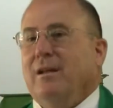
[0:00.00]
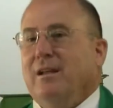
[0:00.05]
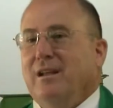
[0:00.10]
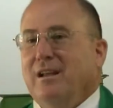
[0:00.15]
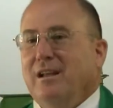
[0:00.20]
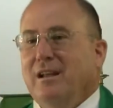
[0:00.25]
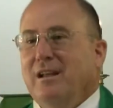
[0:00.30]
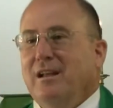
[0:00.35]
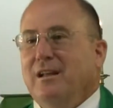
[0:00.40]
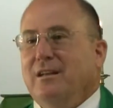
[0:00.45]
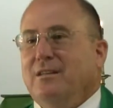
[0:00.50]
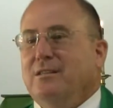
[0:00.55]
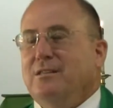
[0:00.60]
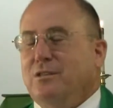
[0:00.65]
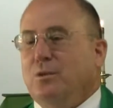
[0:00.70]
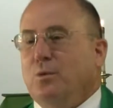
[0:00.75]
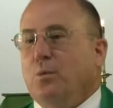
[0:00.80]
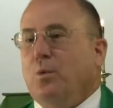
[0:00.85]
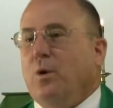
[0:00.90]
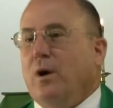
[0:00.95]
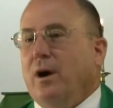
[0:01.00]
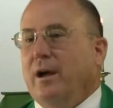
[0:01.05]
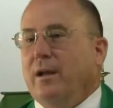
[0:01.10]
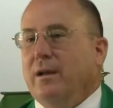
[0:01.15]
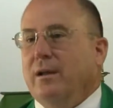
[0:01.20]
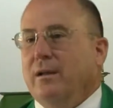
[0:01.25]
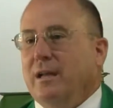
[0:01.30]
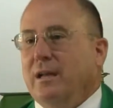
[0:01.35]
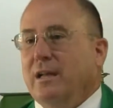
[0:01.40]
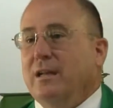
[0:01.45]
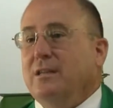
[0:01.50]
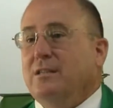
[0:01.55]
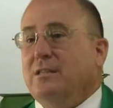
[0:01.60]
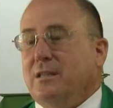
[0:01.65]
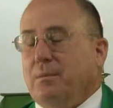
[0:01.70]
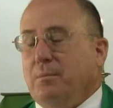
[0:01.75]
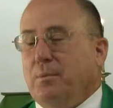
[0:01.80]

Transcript: He is the one, he is the